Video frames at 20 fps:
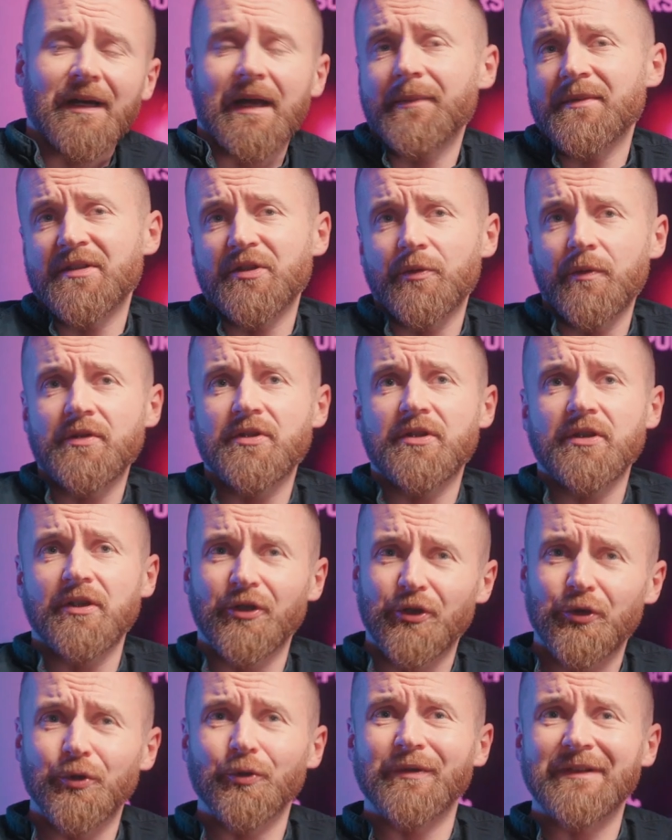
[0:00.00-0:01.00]
I'm
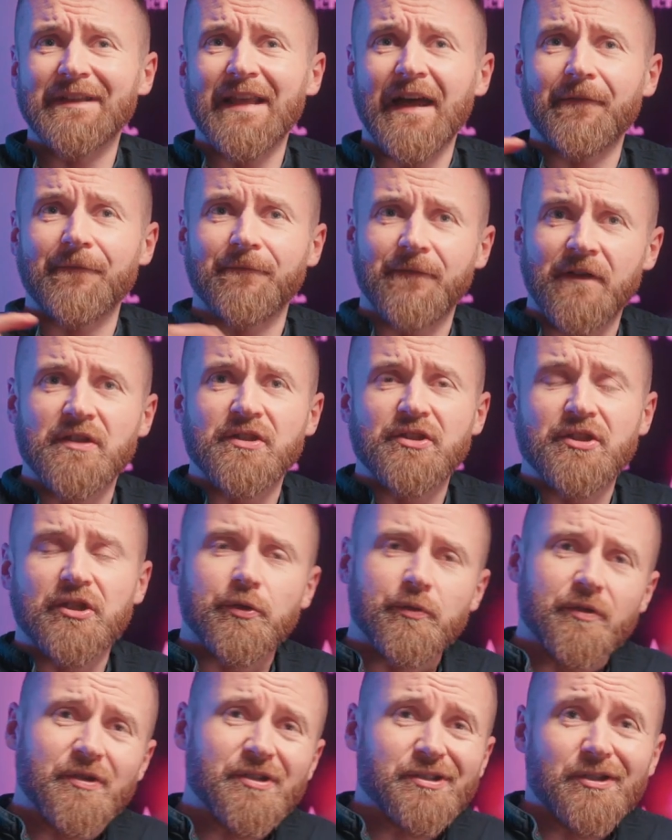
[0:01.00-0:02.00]
switching to Davinci
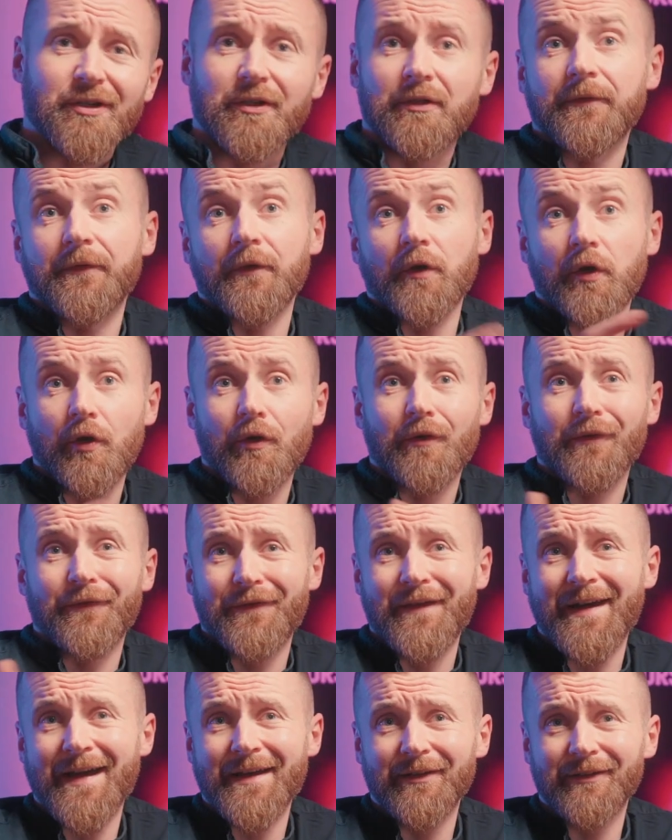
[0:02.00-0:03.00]
Resolve or
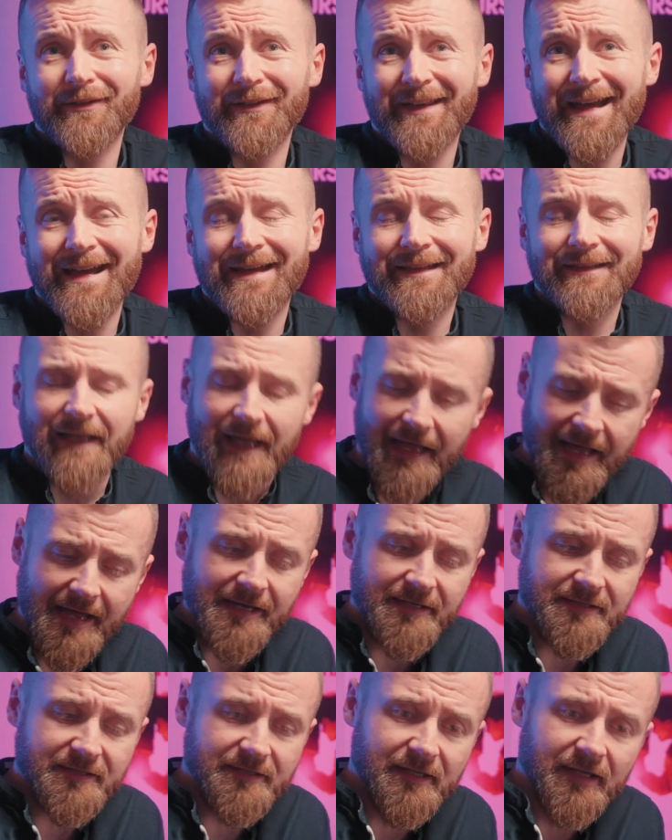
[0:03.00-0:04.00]
Final Cut
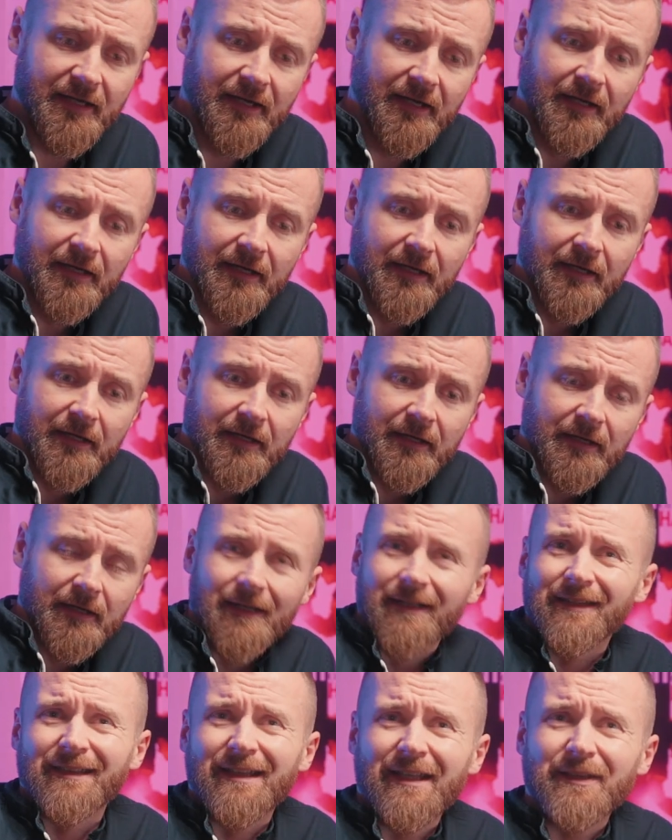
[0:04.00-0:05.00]
X,
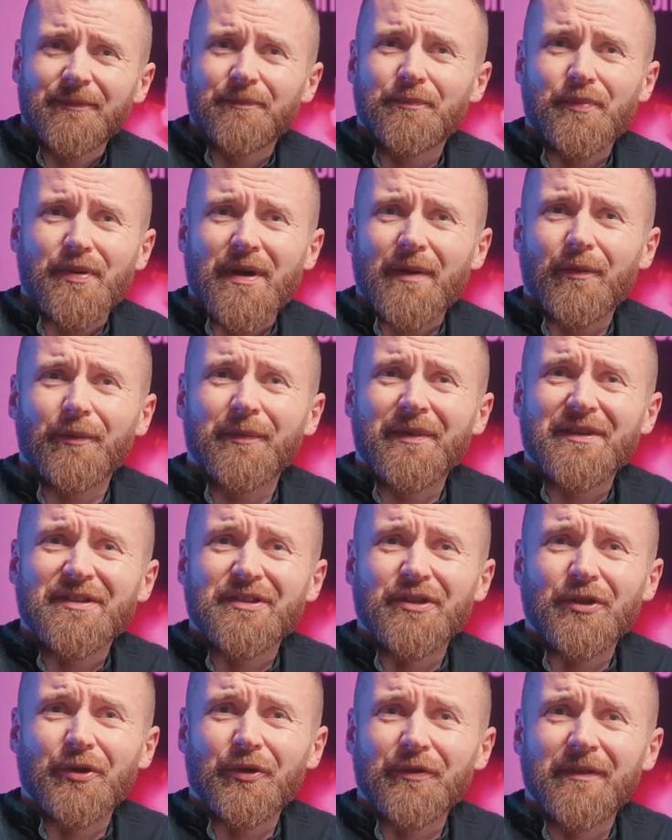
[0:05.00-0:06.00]
that probably
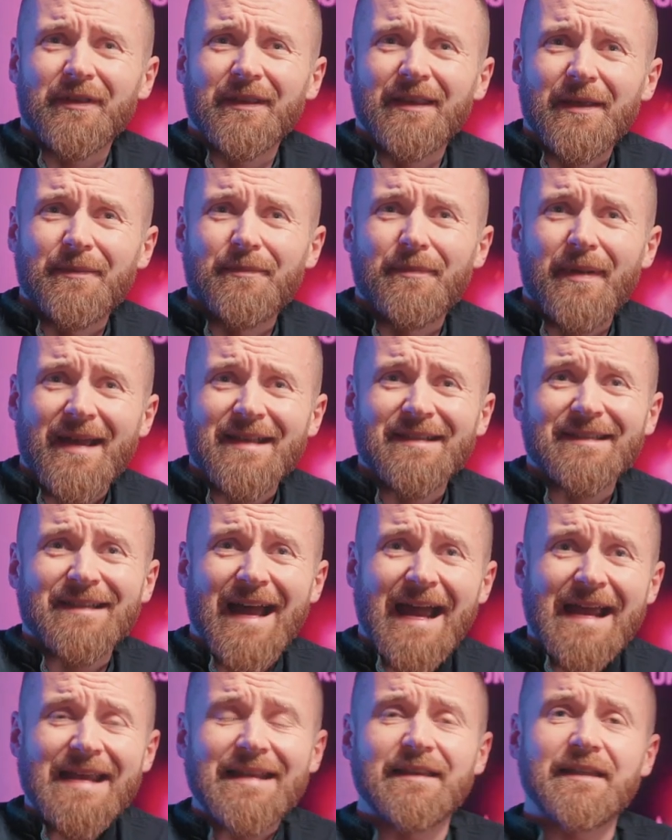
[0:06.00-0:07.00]
is not the best
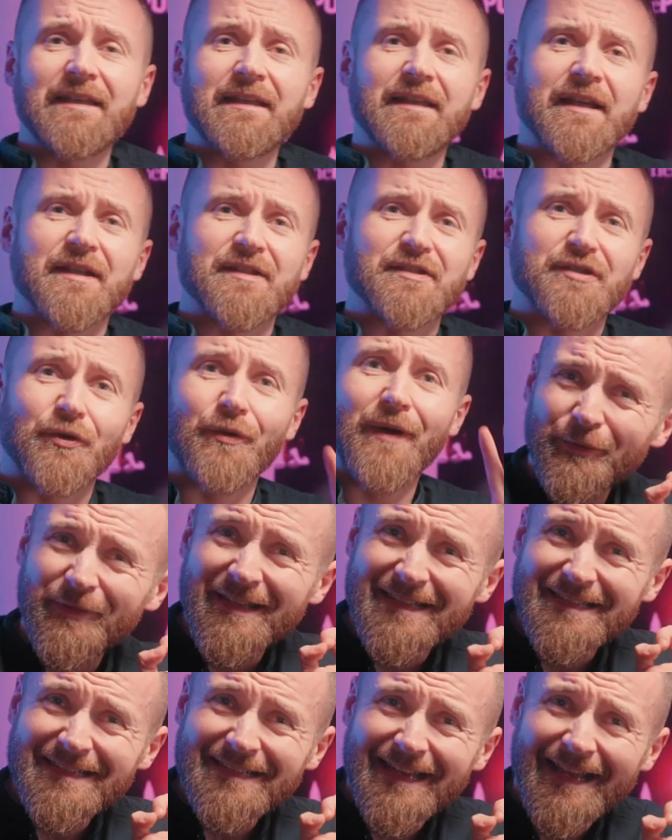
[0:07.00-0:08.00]
idea. So
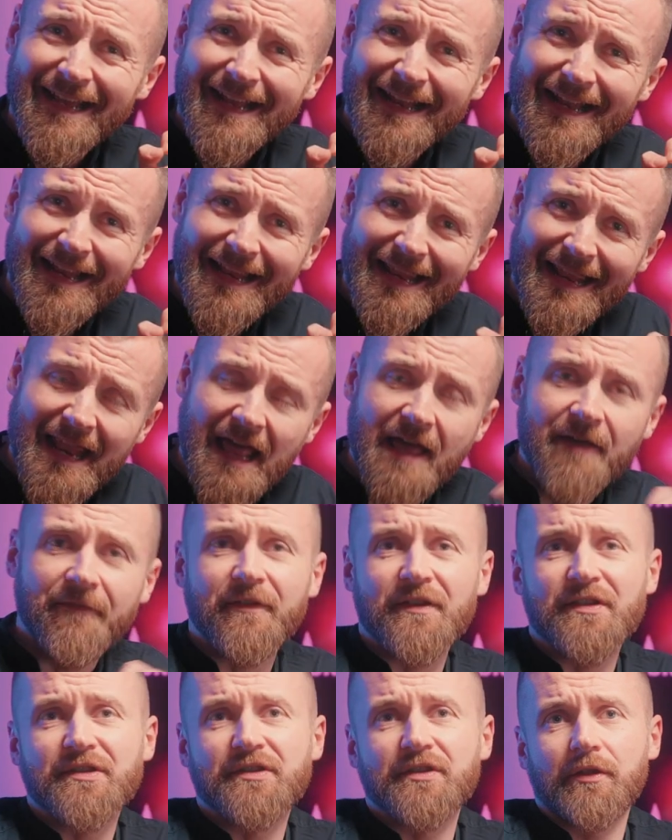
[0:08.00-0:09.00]
this
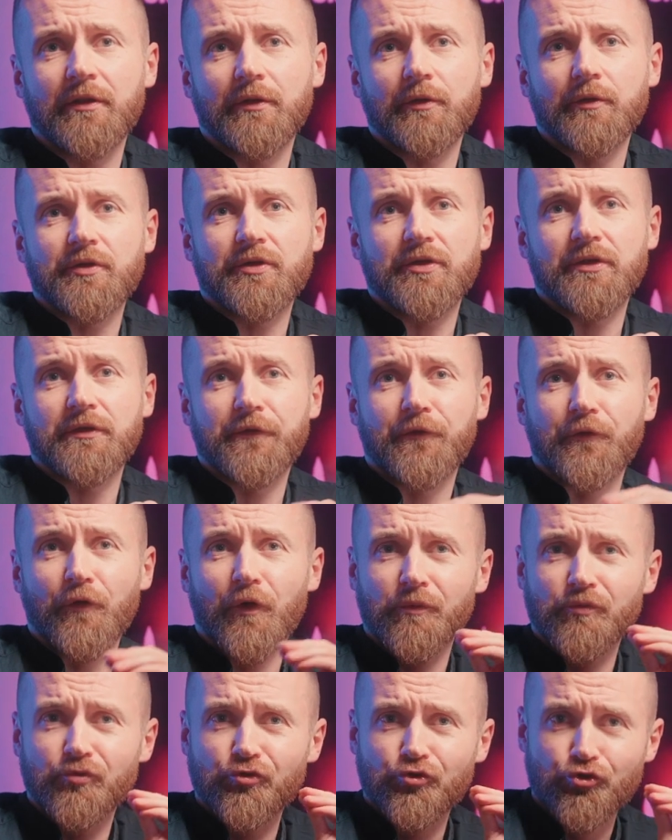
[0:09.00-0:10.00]
clever solution
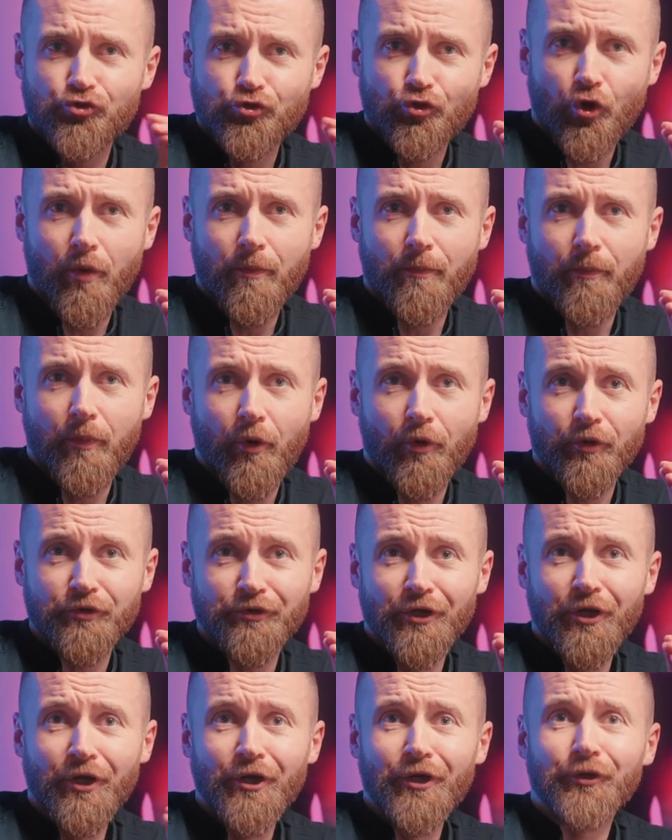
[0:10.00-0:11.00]
from Dropbox
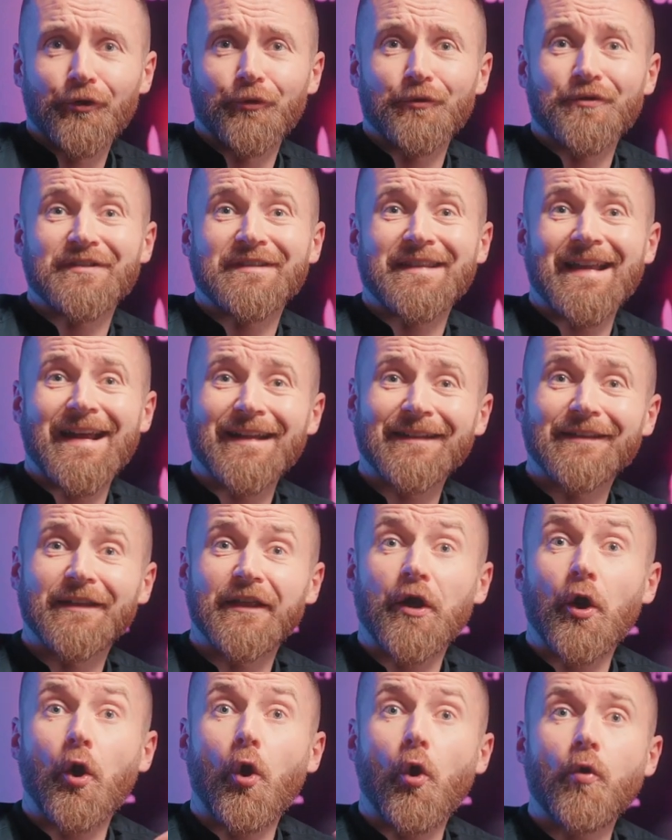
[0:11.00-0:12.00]
to start
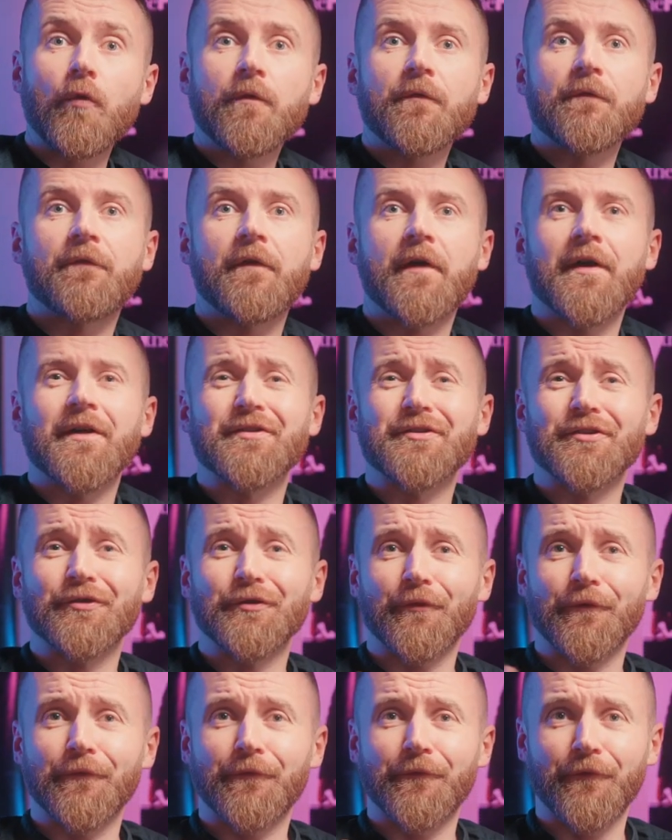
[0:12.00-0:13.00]
their own version
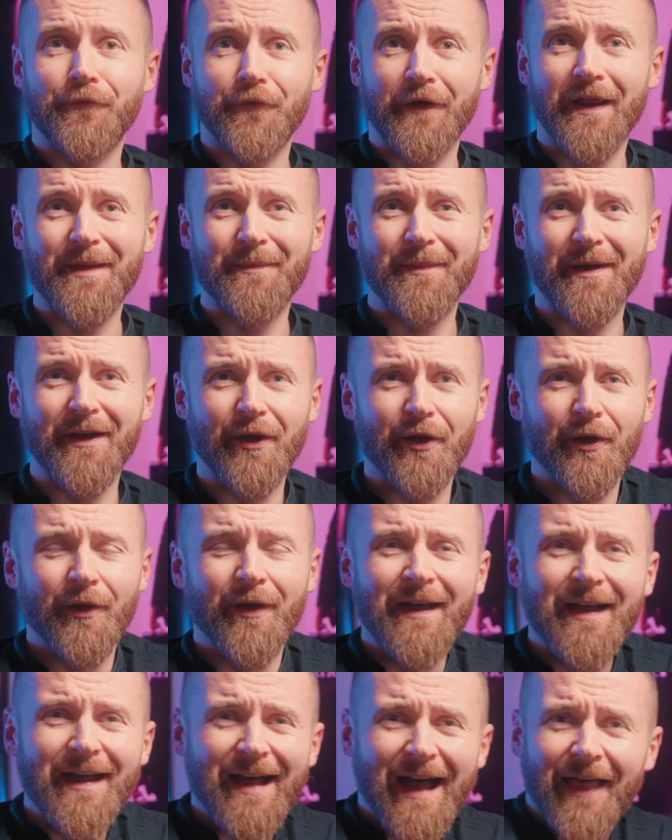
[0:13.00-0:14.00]
of Frame.io,
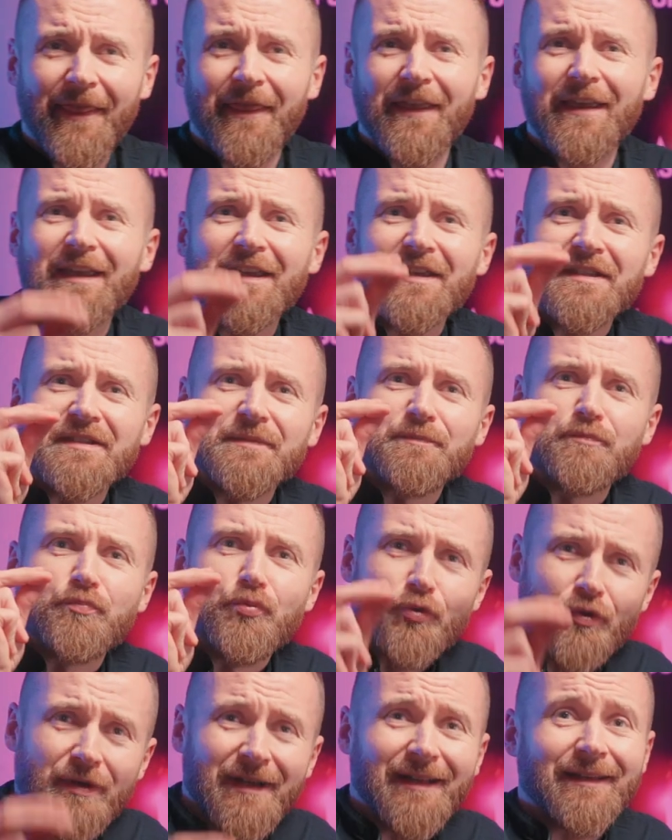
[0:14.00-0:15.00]
I think is
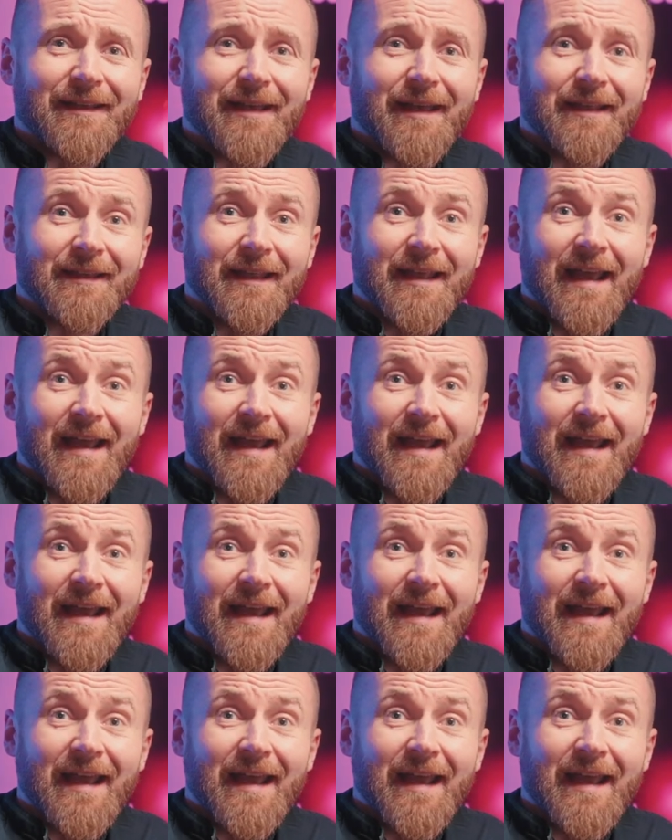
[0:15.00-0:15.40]
brilliant.